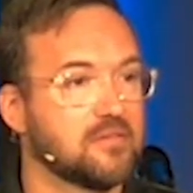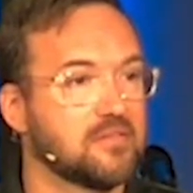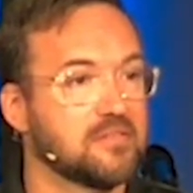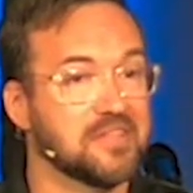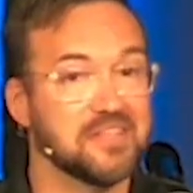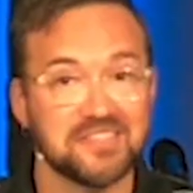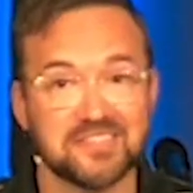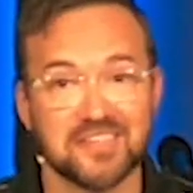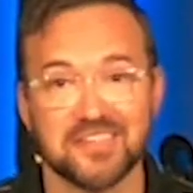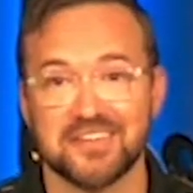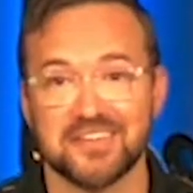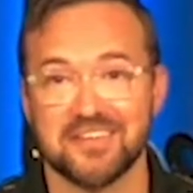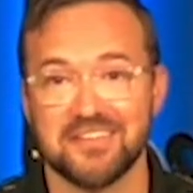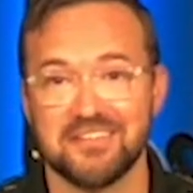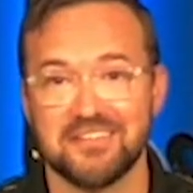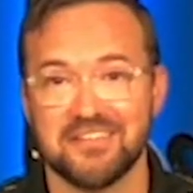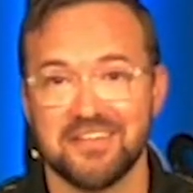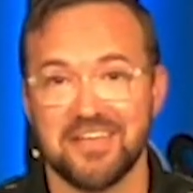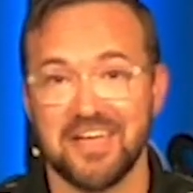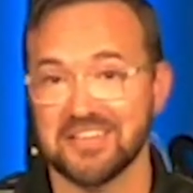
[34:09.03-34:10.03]
listen,
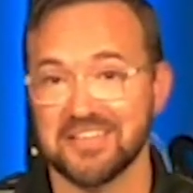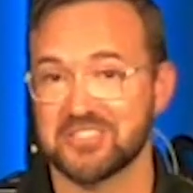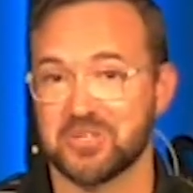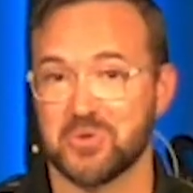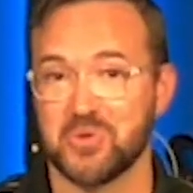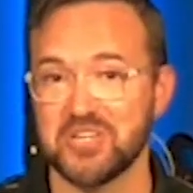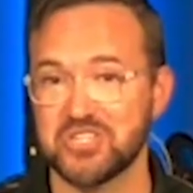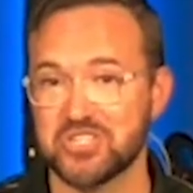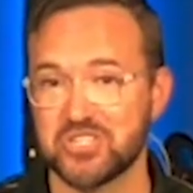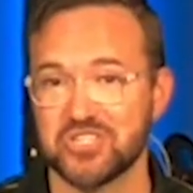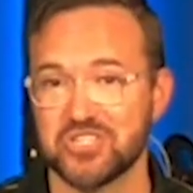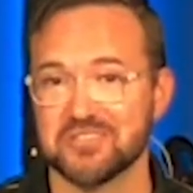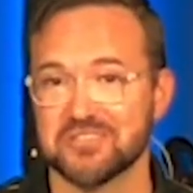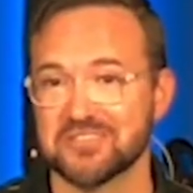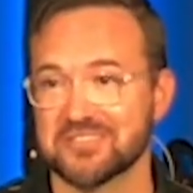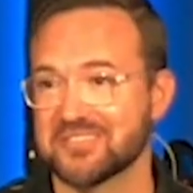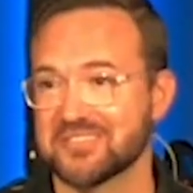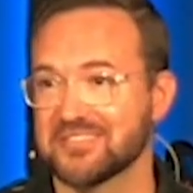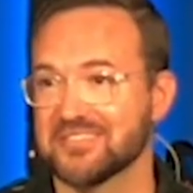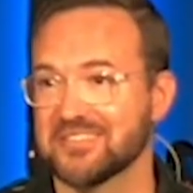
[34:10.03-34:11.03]
ask
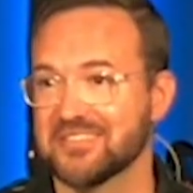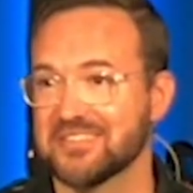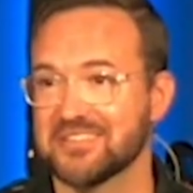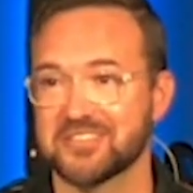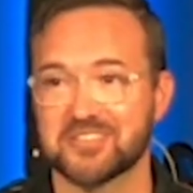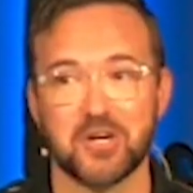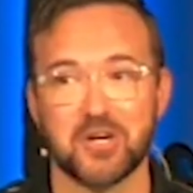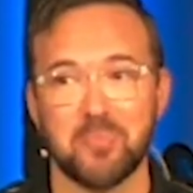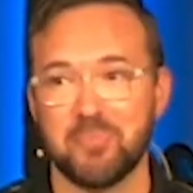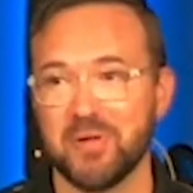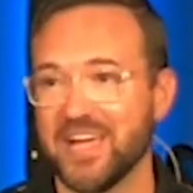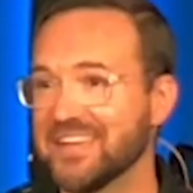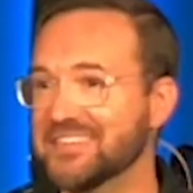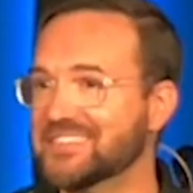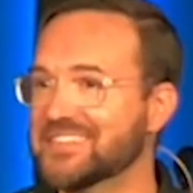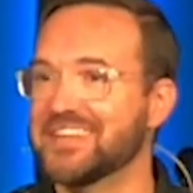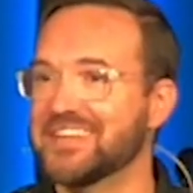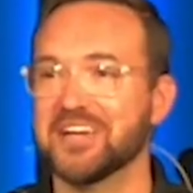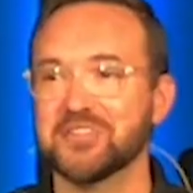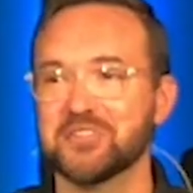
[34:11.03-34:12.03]
questions. Start
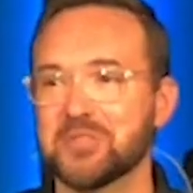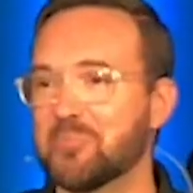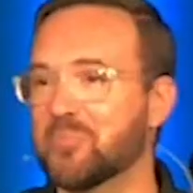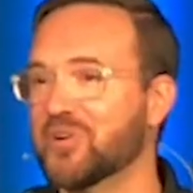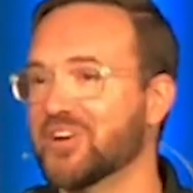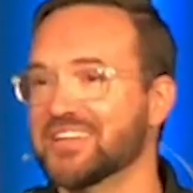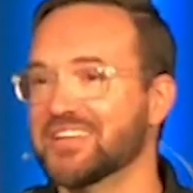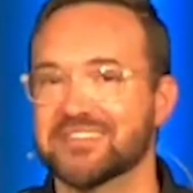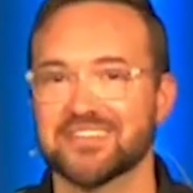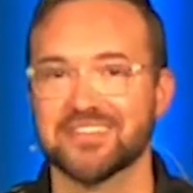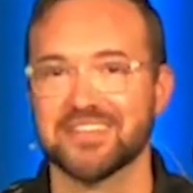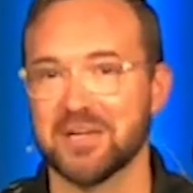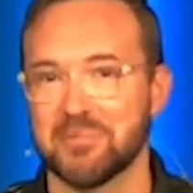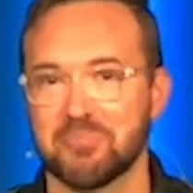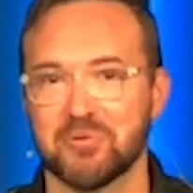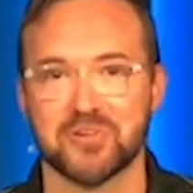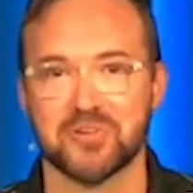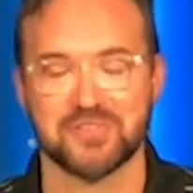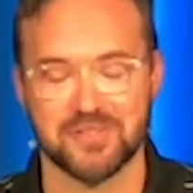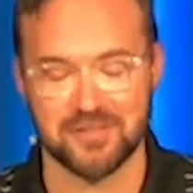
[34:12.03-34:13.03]
passing out the bread to that
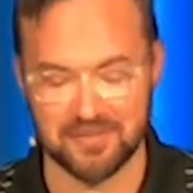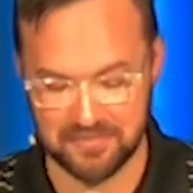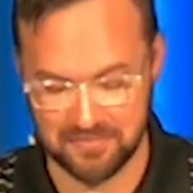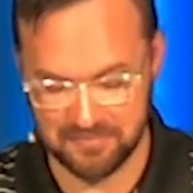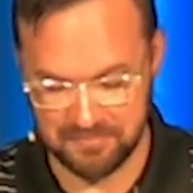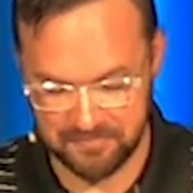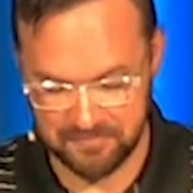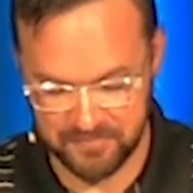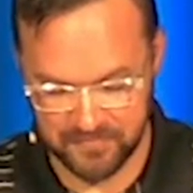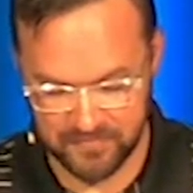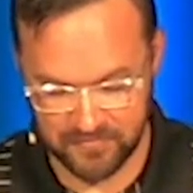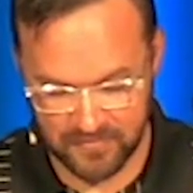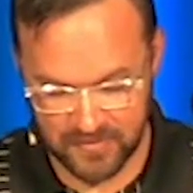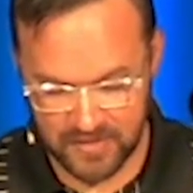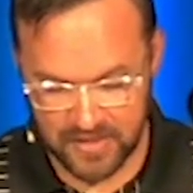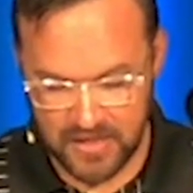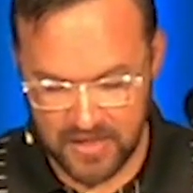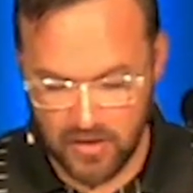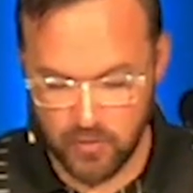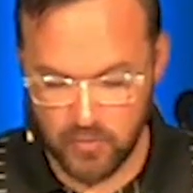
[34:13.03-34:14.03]
person.
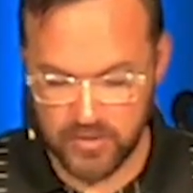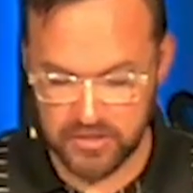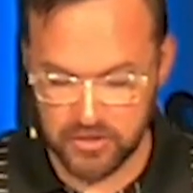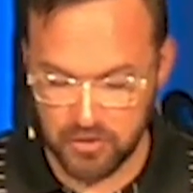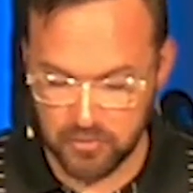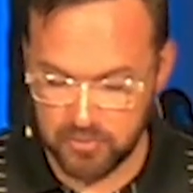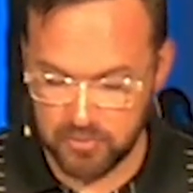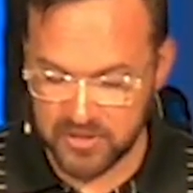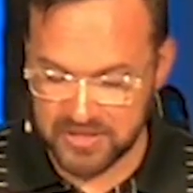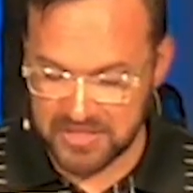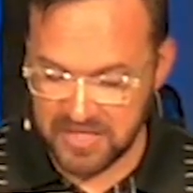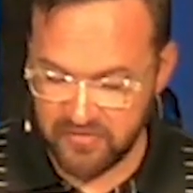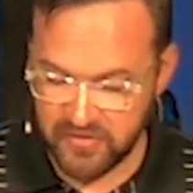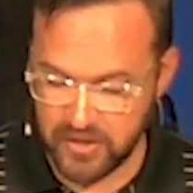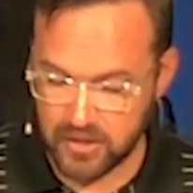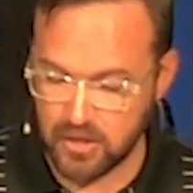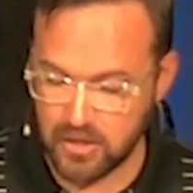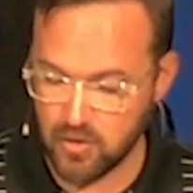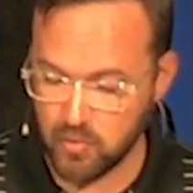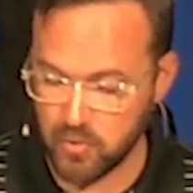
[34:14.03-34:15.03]
When your
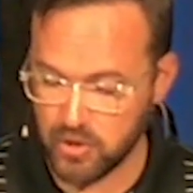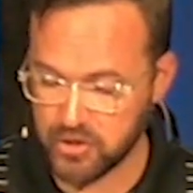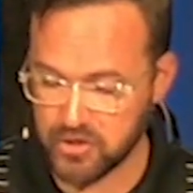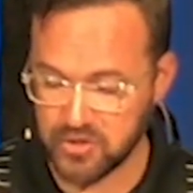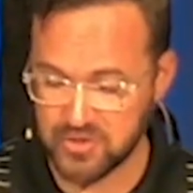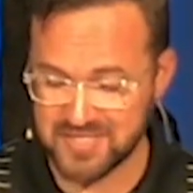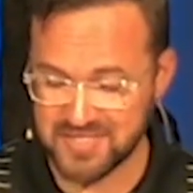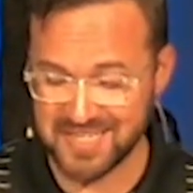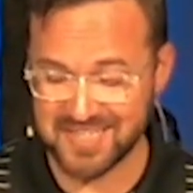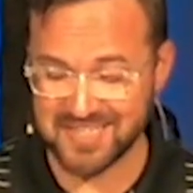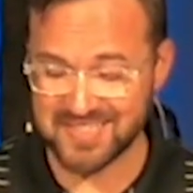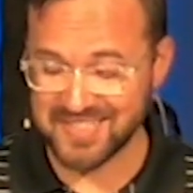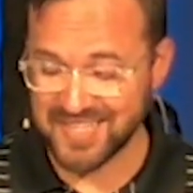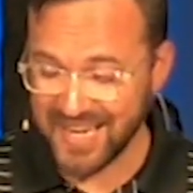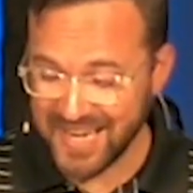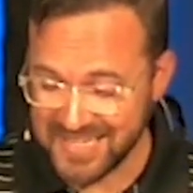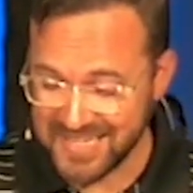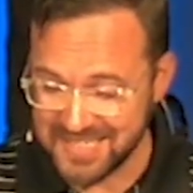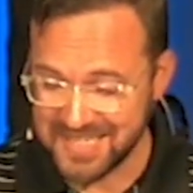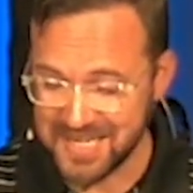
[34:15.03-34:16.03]
believing coworker is
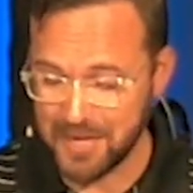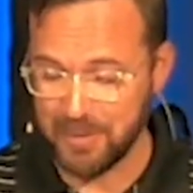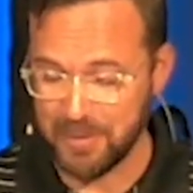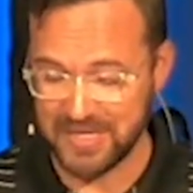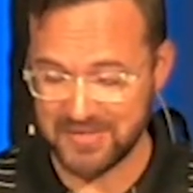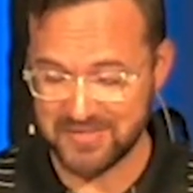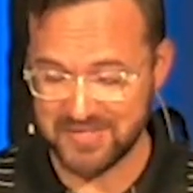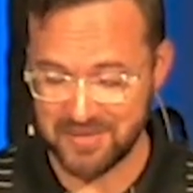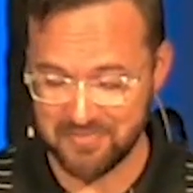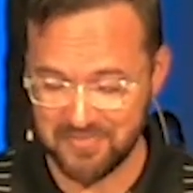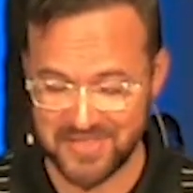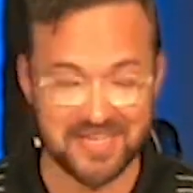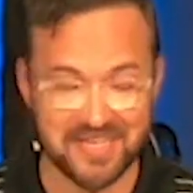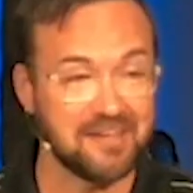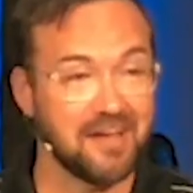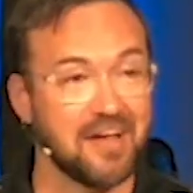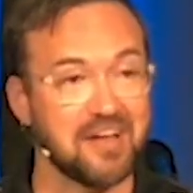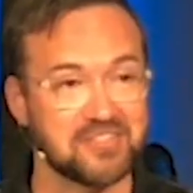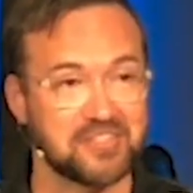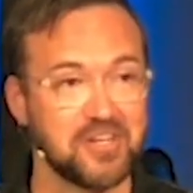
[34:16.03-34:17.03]
excited about something
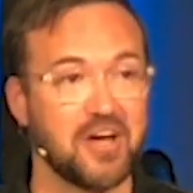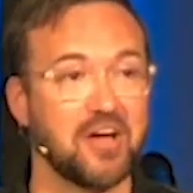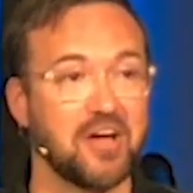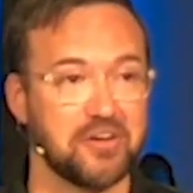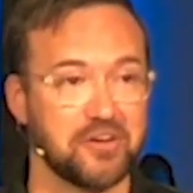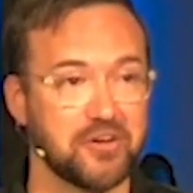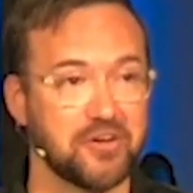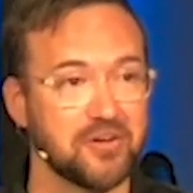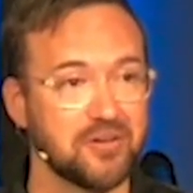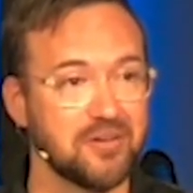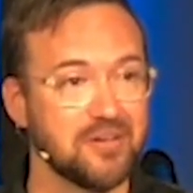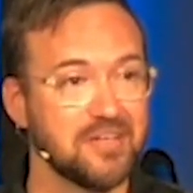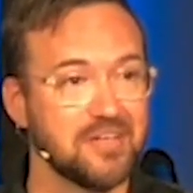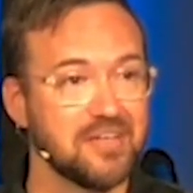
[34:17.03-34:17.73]
God taught her,